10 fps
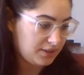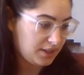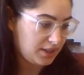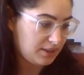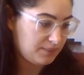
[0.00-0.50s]

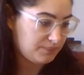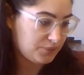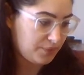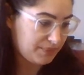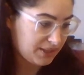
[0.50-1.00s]
the
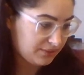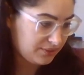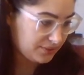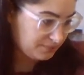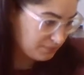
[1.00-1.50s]

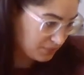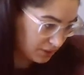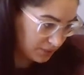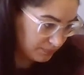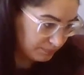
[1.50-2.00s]

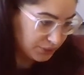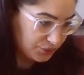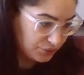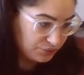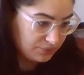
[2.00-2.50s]
bromethamol
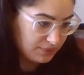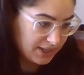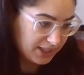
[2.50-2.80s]
blue,